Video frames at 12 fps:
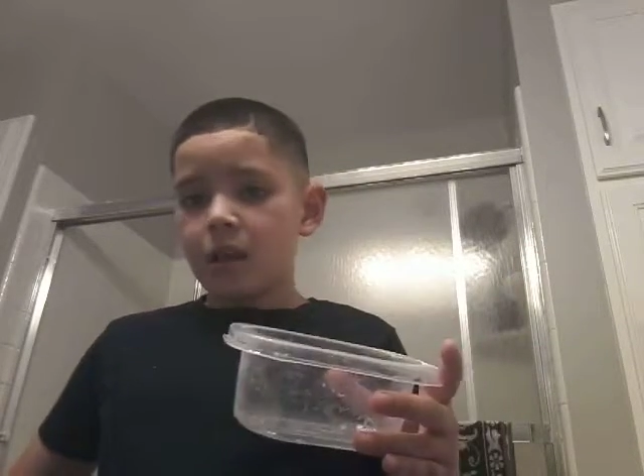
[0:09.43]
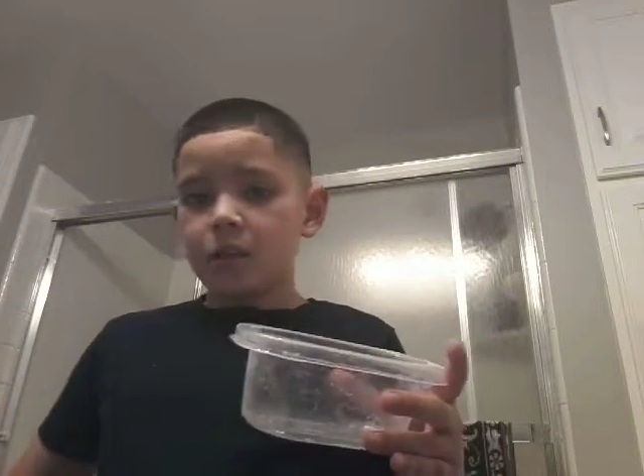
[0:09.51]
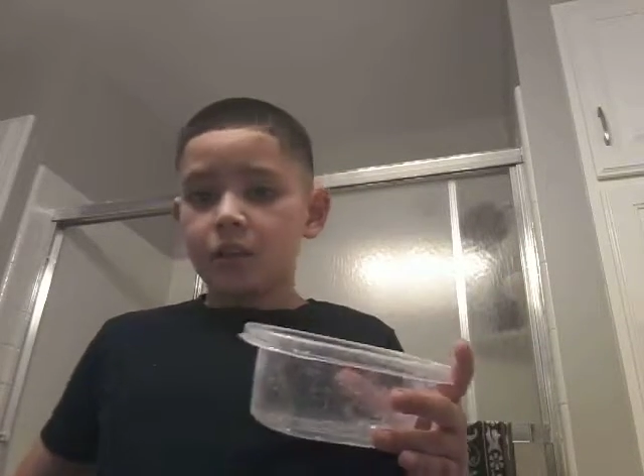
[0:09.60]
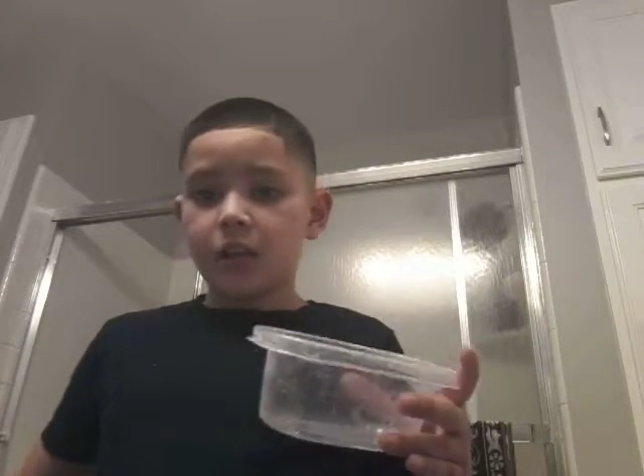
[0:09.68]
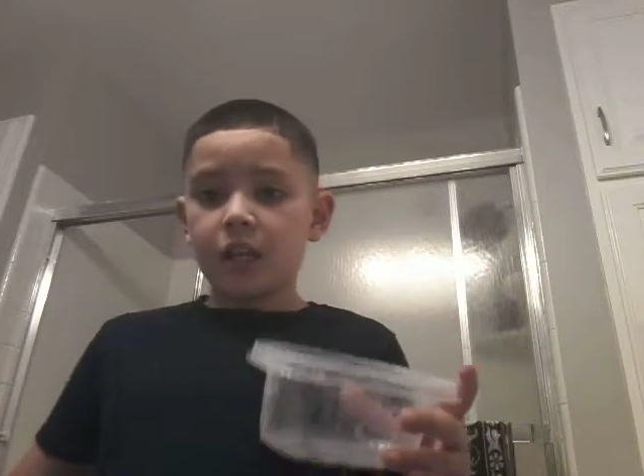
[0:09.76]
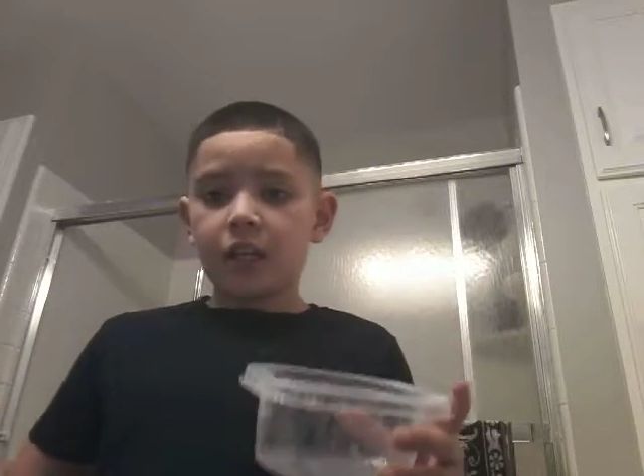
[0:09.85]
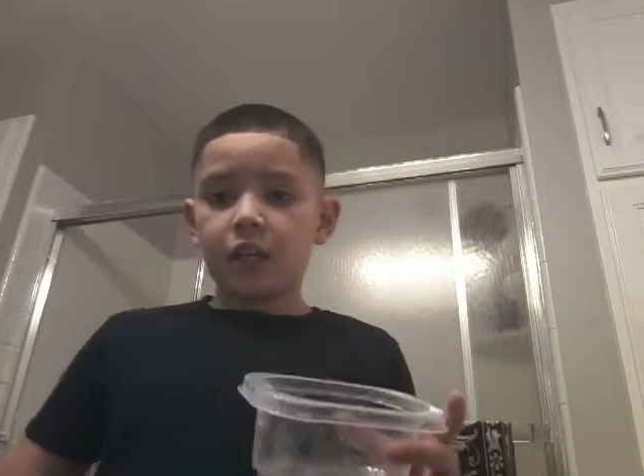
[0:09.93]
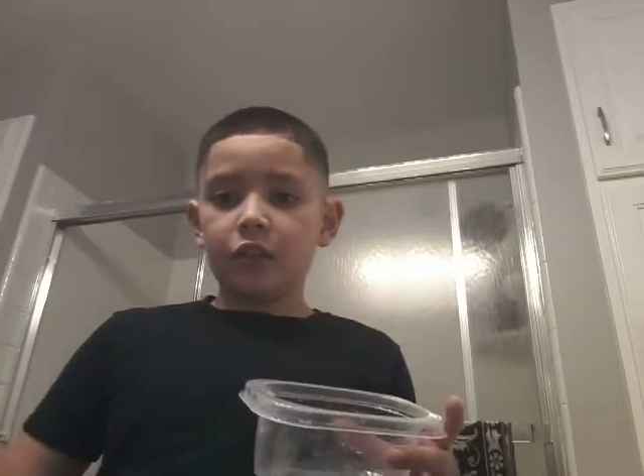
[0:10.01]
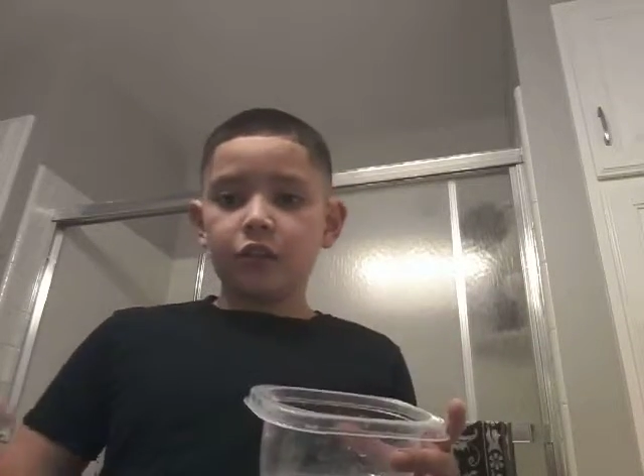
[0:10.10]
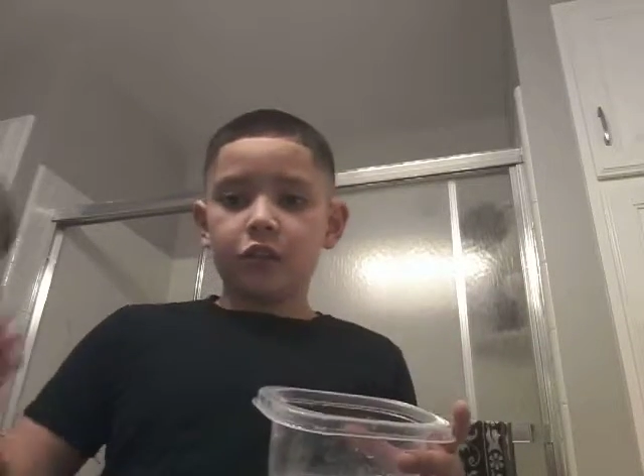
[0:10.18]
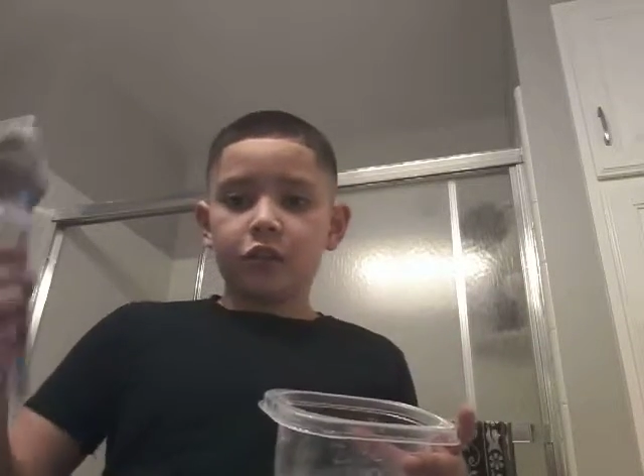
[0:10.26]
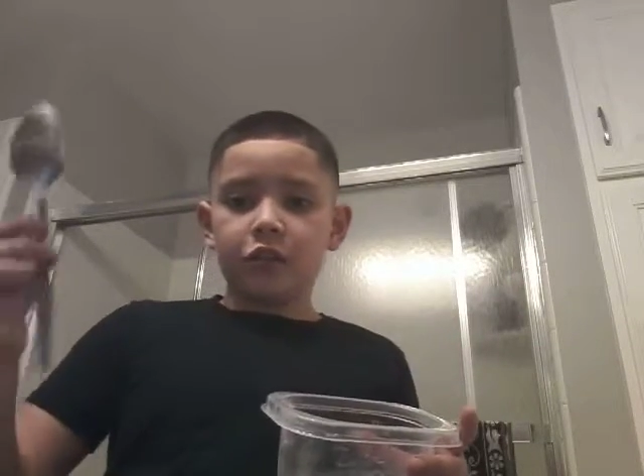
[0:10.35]
Second,
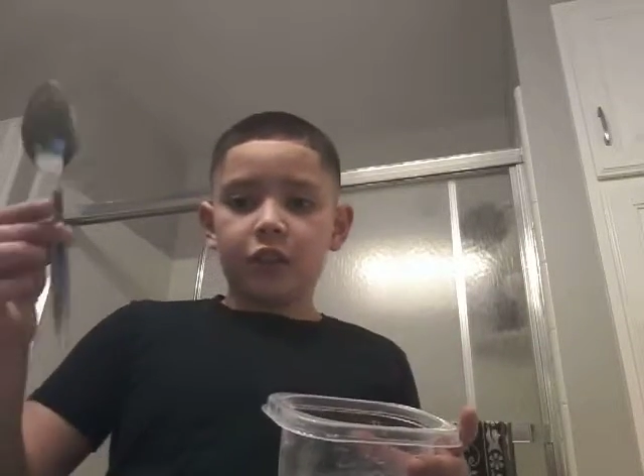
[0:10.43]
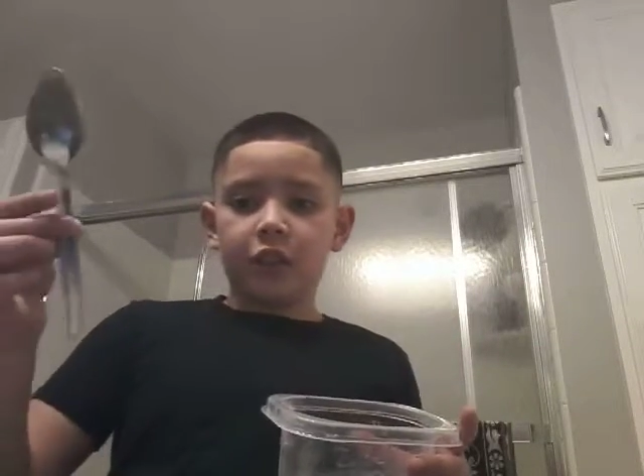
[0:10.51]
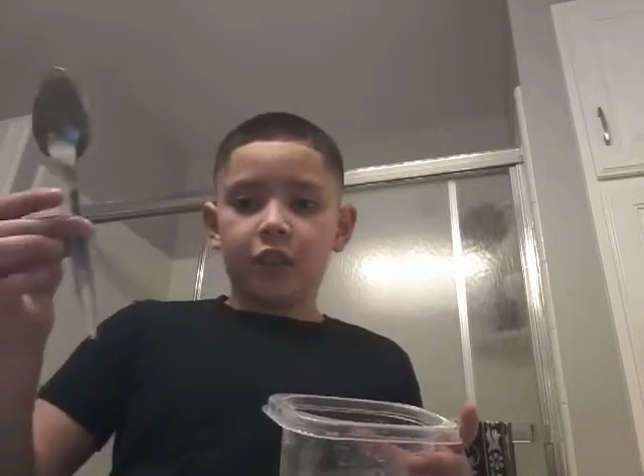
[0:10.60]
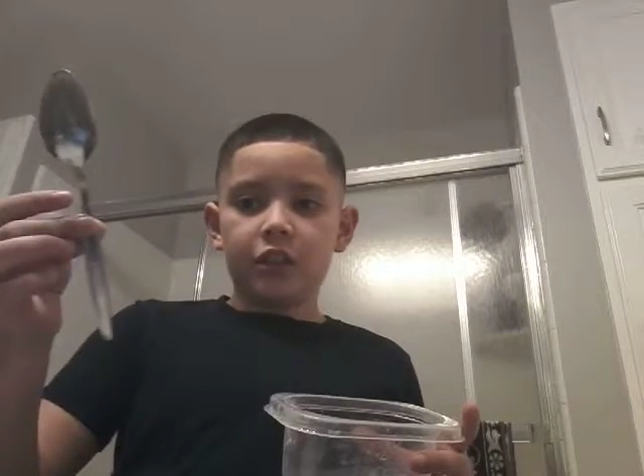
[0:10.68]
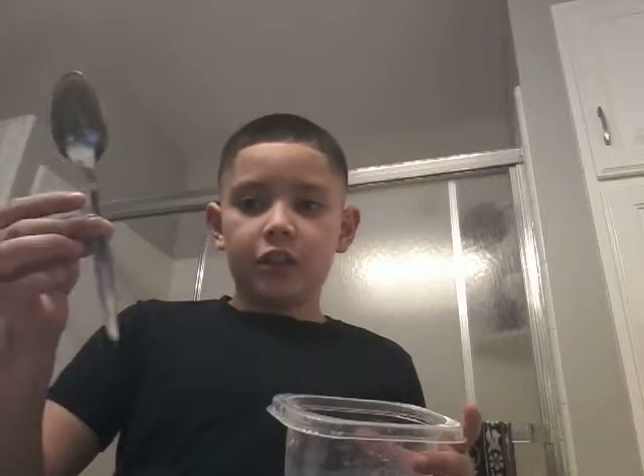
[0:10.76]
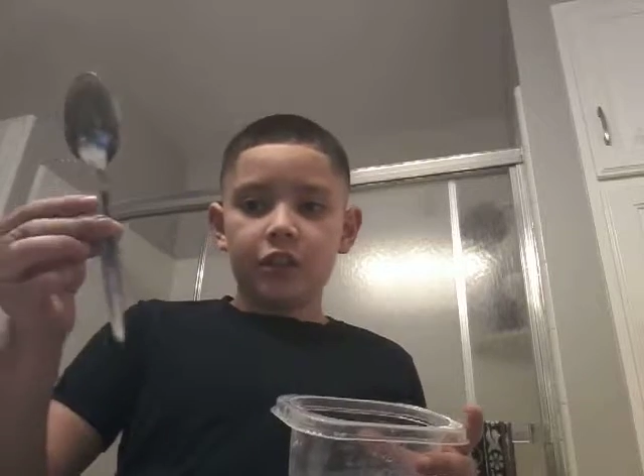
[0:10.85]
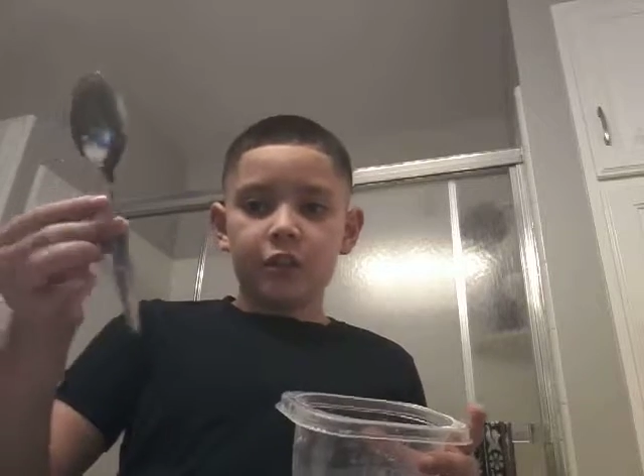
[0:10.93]
you're gonna need a